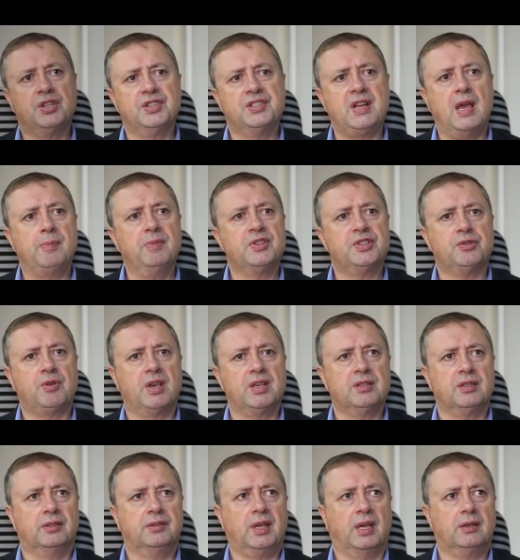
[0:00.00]
has
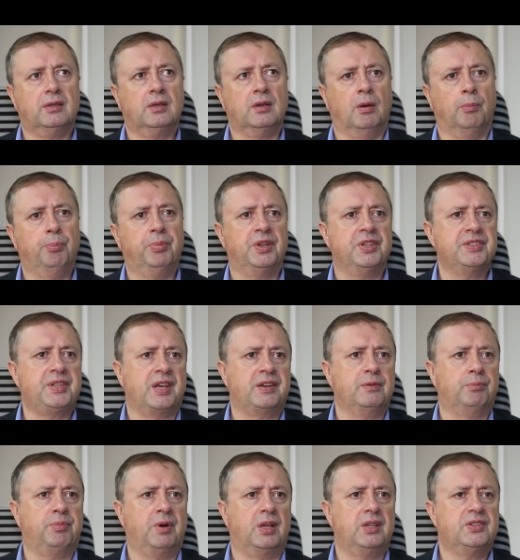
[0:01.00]
demonstrated that companies that
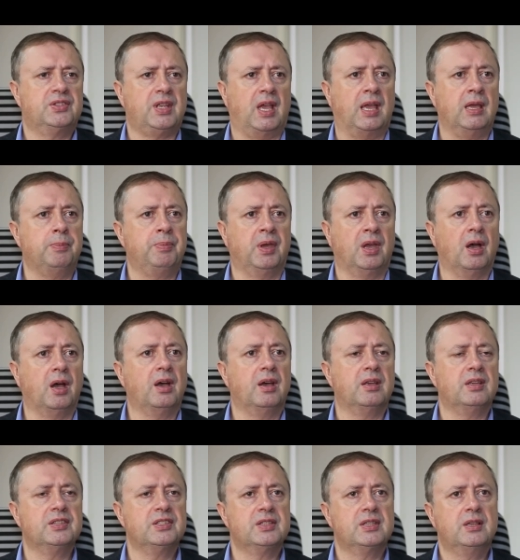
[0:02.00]
embrace
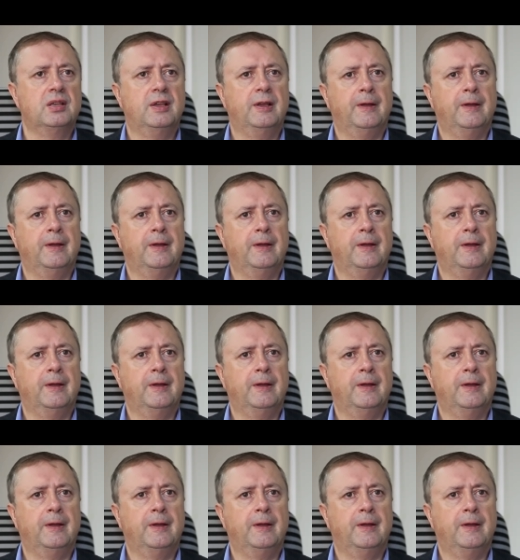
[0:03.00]
APIs